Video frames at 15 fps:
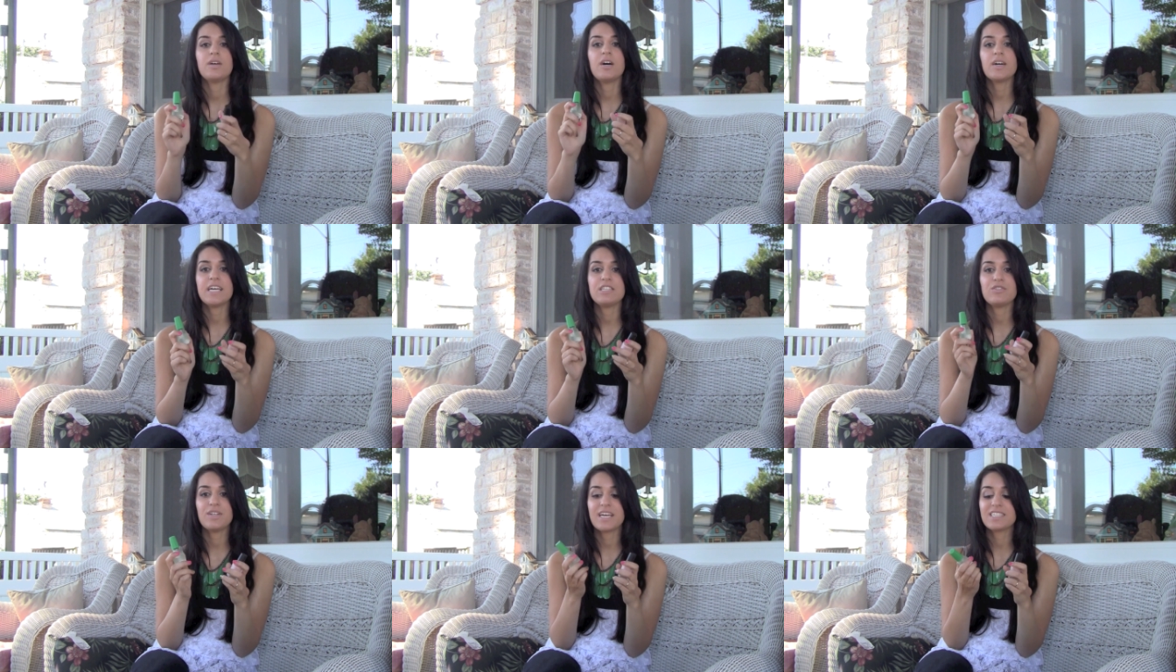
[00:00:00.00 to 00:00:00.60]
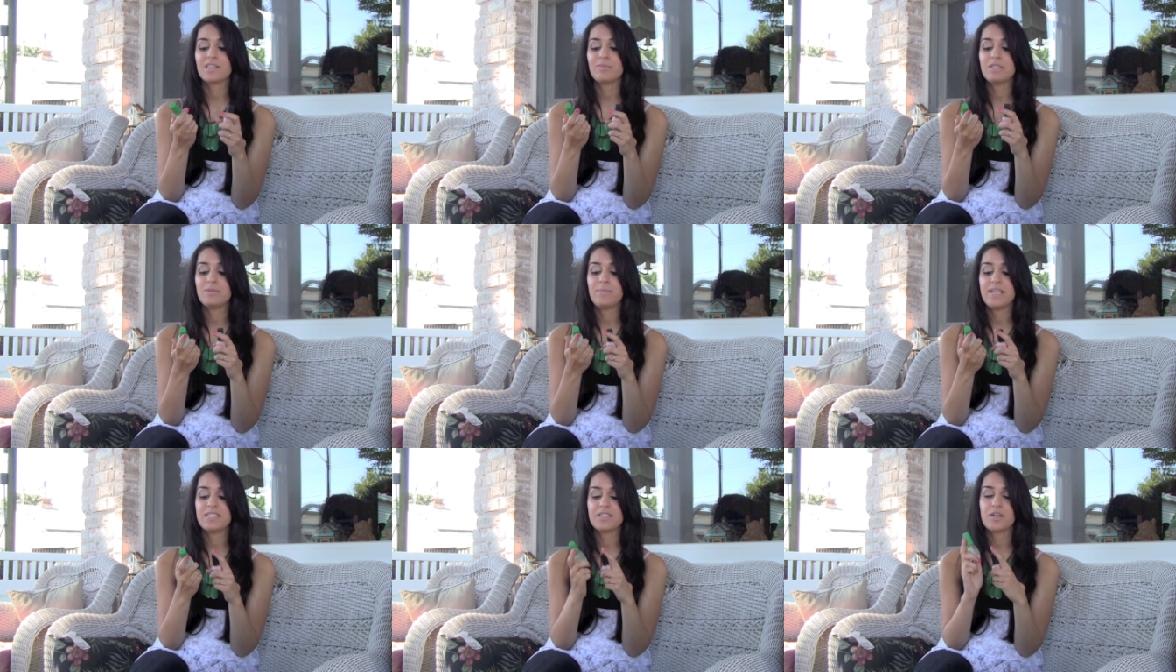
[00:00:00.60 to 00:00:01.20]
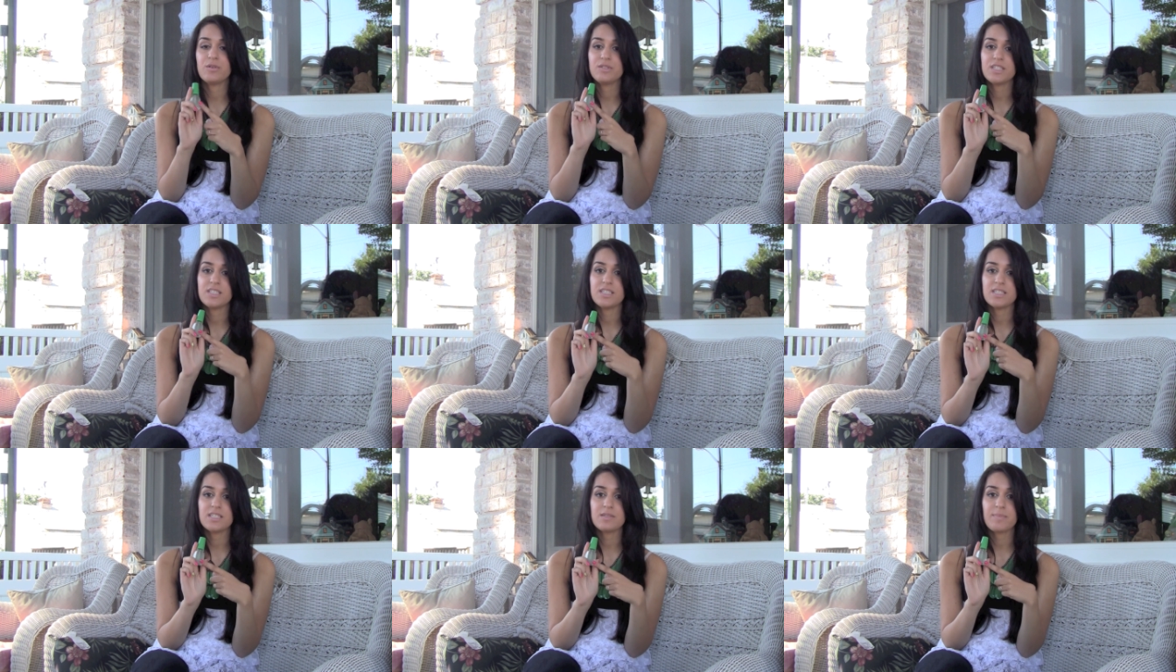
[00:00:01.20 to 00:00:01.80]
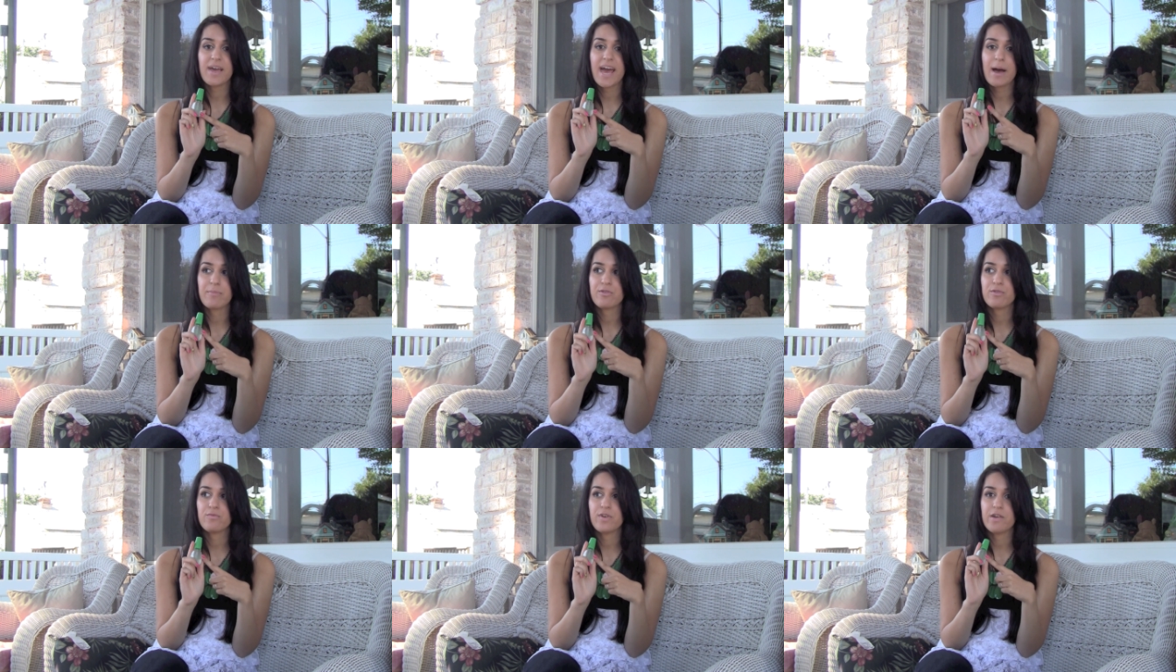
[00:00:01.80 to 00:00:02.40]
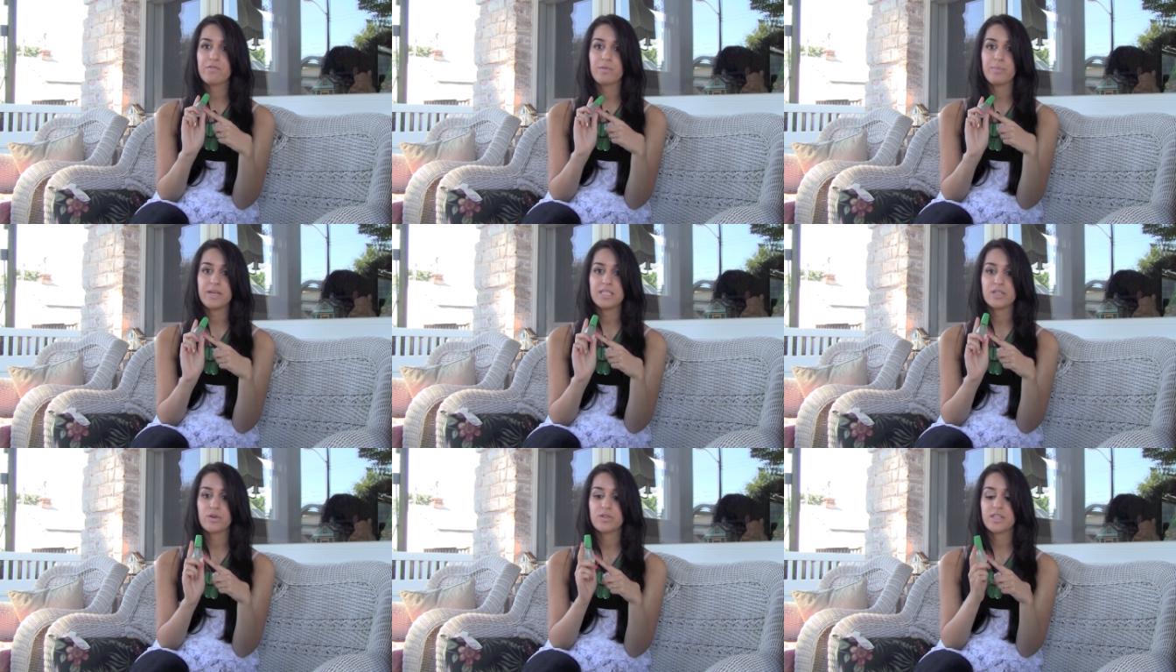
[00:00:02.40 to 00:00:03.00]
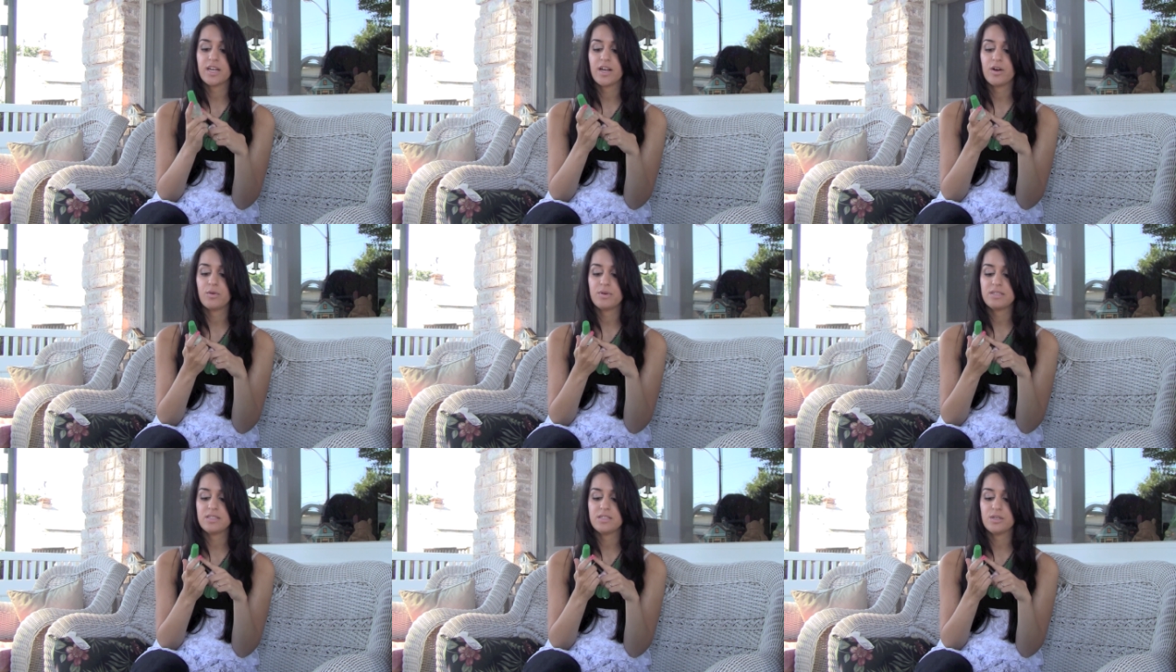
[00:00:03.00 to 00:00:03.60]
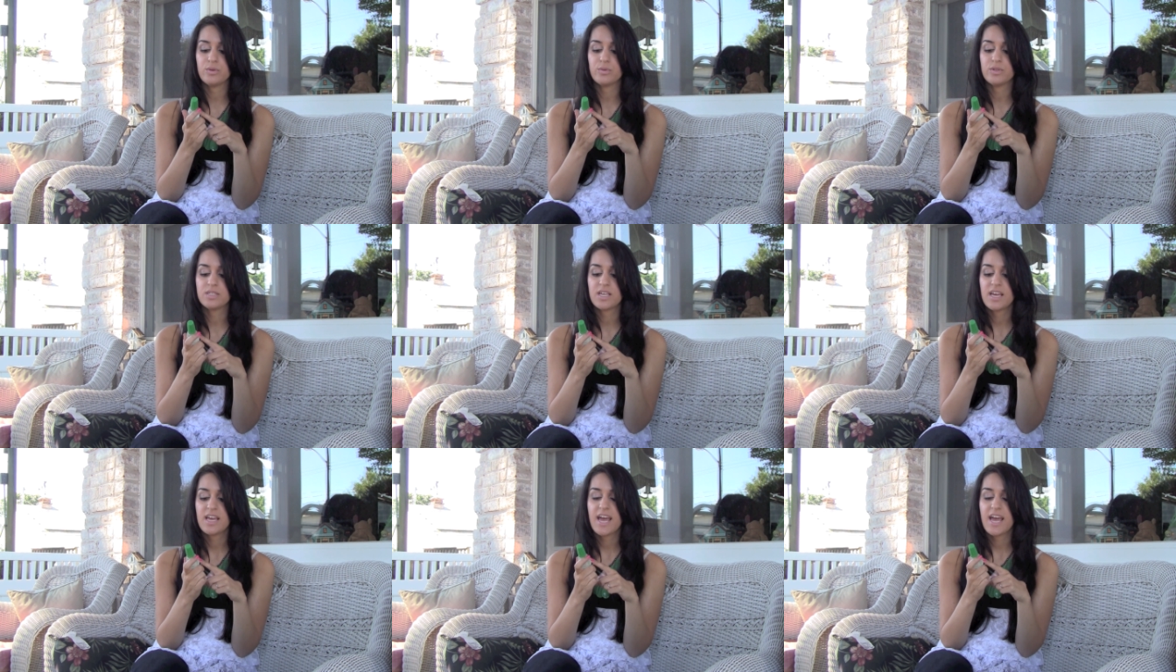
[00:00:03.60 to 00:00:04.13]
Okay, so next up is base coats, and this is my absolute favorite base coat that I always use.